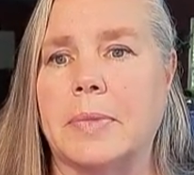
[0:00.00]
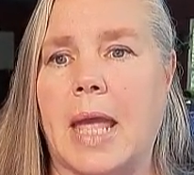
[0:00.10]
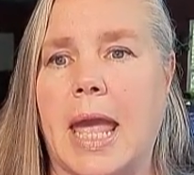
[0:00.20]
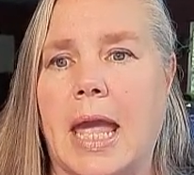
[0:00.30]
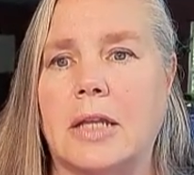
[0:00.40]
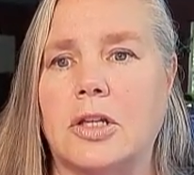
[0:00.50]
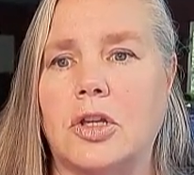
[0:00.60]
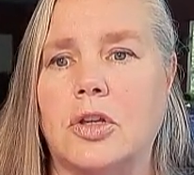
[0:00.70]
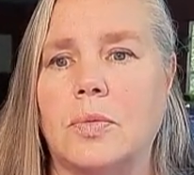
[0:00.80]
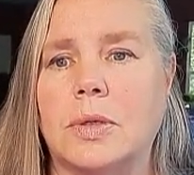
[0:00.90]
And
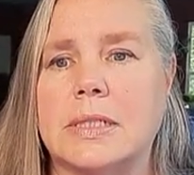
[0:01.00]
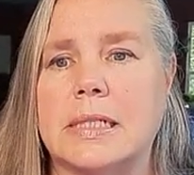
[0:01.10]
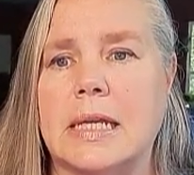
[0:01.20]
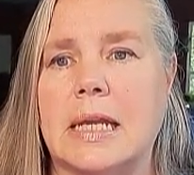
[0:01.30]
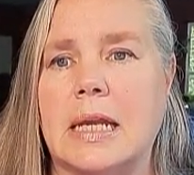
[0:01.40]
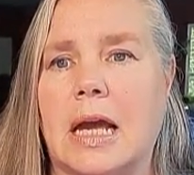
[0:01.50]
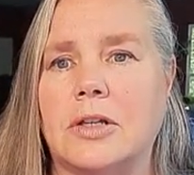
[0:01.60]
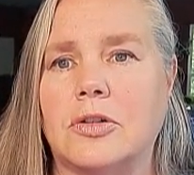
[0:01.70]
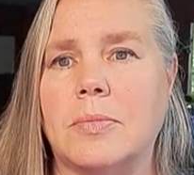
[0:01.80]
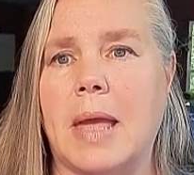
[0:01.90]
you will see
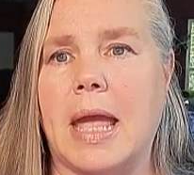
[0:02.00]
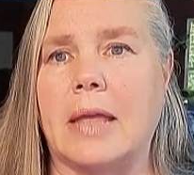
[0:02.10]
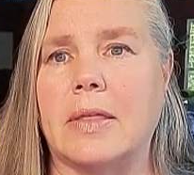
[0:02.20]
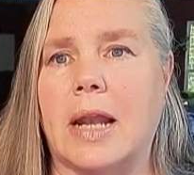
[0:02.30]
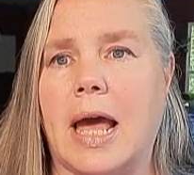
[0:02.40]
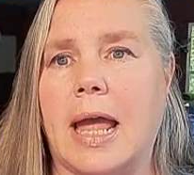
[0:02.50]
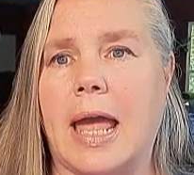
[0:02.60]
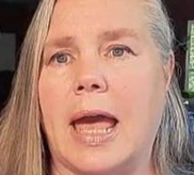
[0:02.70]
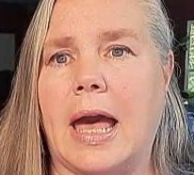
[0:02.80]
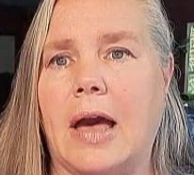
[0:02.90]
under May that I
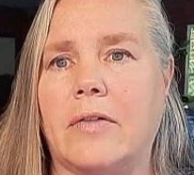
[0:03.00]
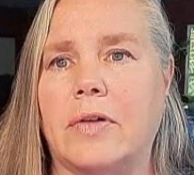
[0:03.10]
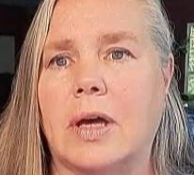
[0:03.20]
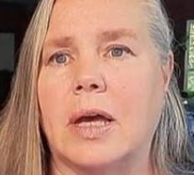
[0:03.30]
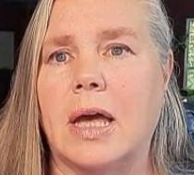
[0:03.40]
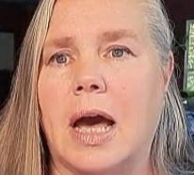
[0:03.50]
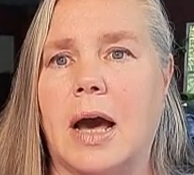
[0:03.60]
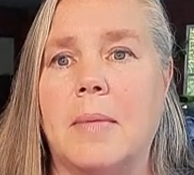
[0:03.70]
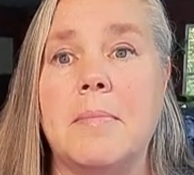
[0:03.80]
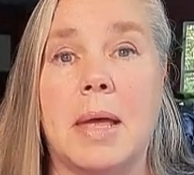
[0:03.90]
have
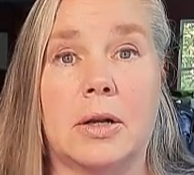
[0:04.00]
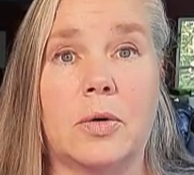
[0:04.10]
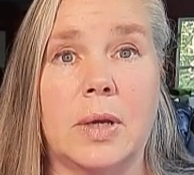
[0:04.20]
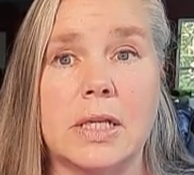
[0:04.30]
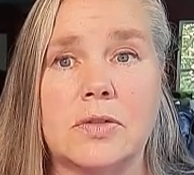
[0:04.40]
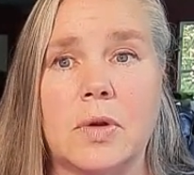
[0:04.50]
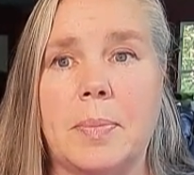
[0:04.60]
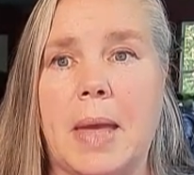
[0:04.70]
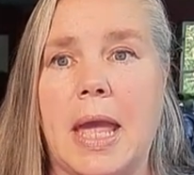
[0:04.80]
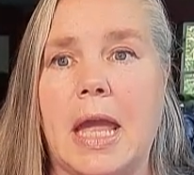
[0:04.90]
a medical history
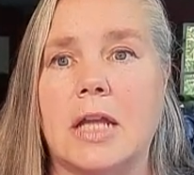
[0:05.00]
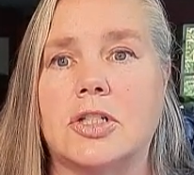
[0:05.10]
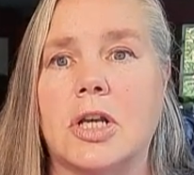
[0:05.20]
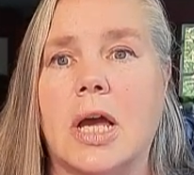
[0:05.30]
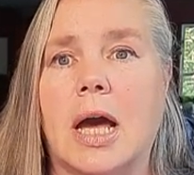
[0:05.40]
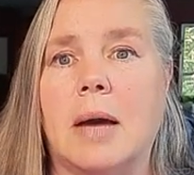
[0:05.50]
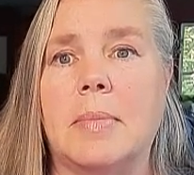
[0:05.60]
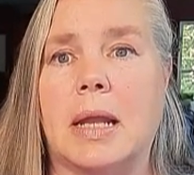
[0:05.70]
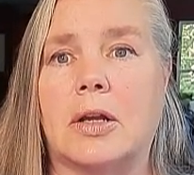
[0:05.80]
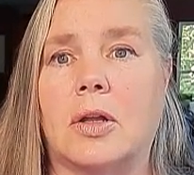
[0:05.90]
page, a
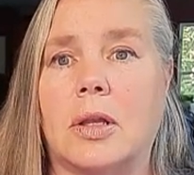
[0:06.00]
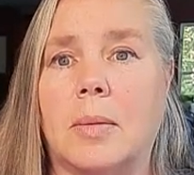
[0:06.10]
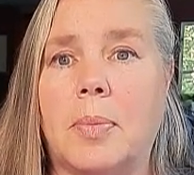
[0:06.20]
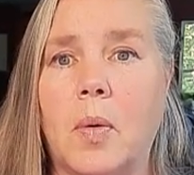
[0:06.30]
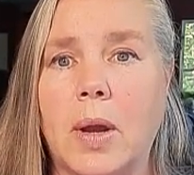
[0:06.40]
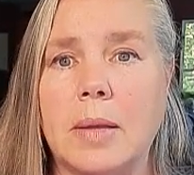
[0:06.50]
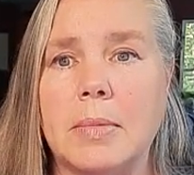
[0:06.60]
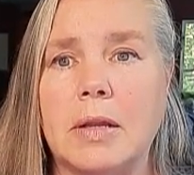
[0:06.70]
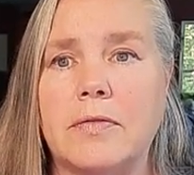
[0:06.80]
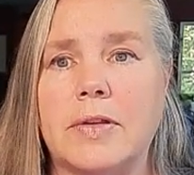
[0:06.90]
medical
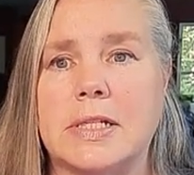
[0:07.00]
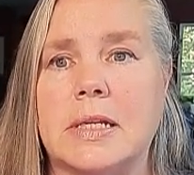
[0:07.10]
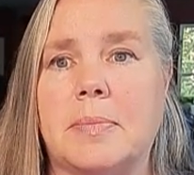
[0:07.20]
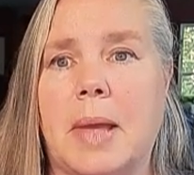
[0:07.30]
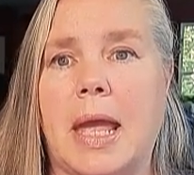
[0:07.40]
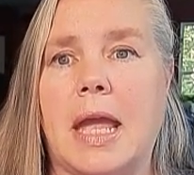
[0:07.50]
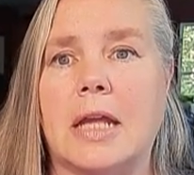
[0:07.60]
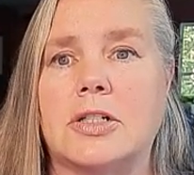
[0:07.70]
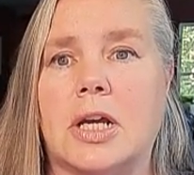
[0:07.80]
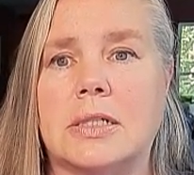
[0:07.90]
appointment visit page, a